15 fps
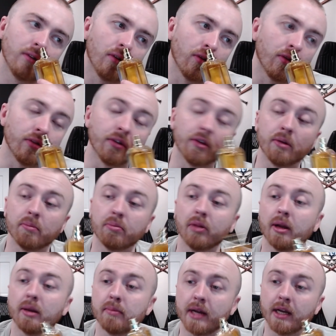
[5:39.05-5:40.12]
or the
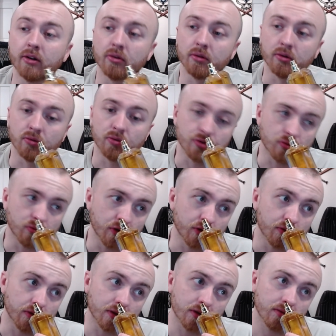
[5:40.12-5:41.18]
blood mandarin orange, which
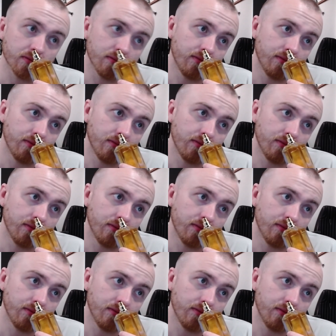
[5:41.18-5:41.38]
was